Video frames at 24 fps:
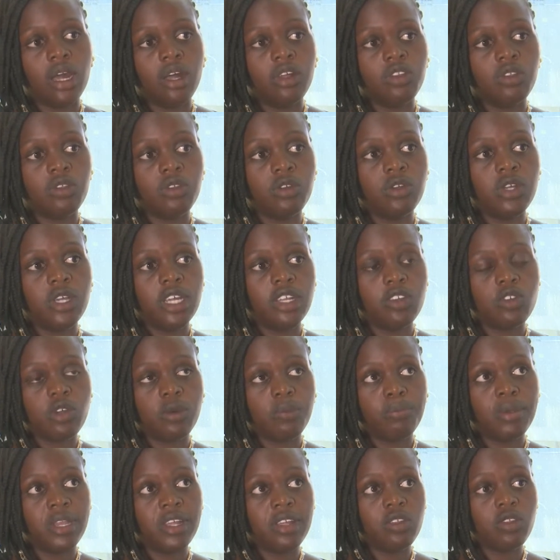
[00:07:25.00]
So you get to
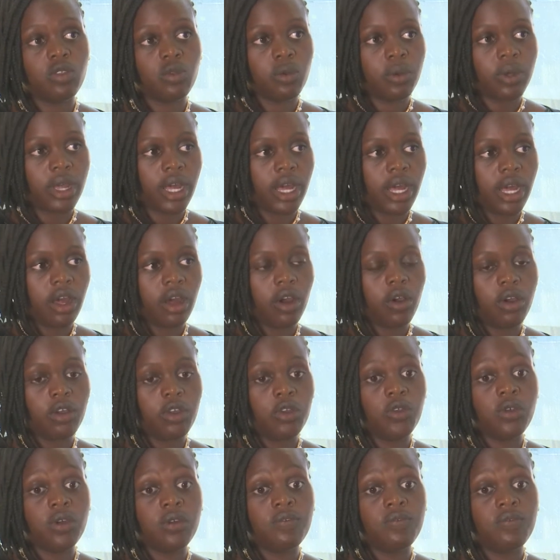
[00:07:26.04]
a place where
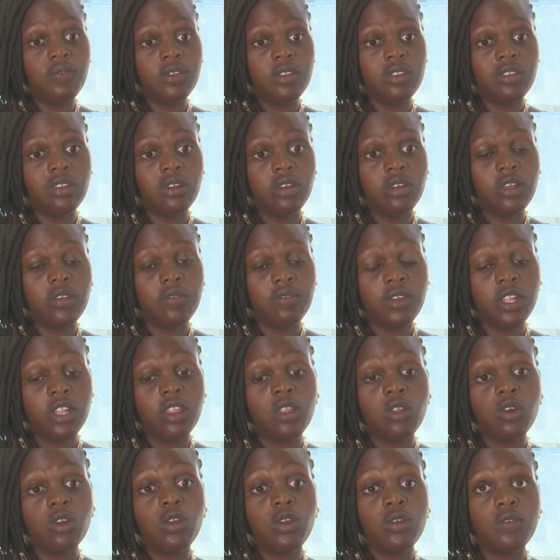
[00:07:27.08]

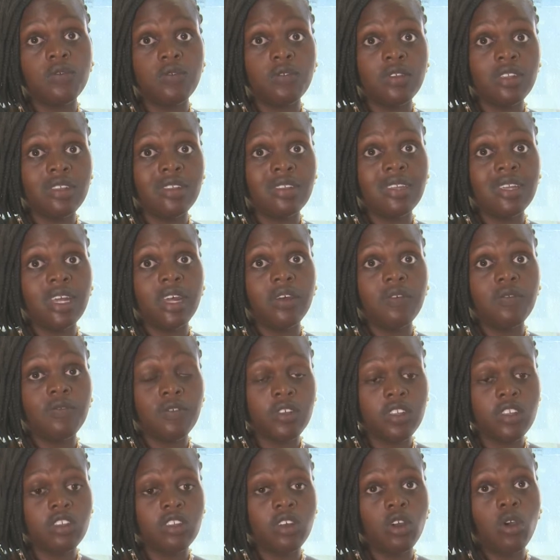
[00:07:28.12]
even though your
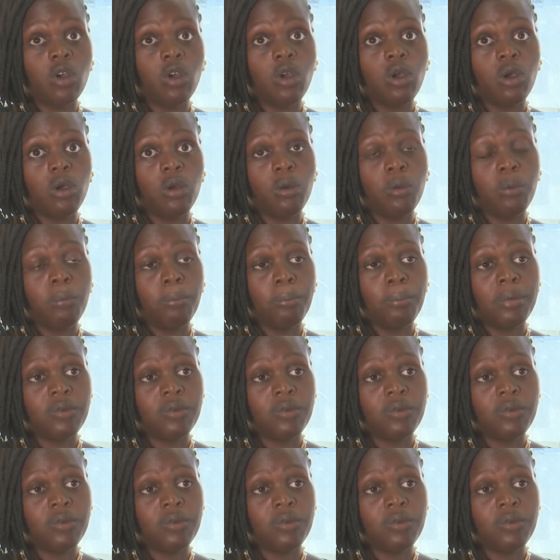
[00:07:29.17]
physical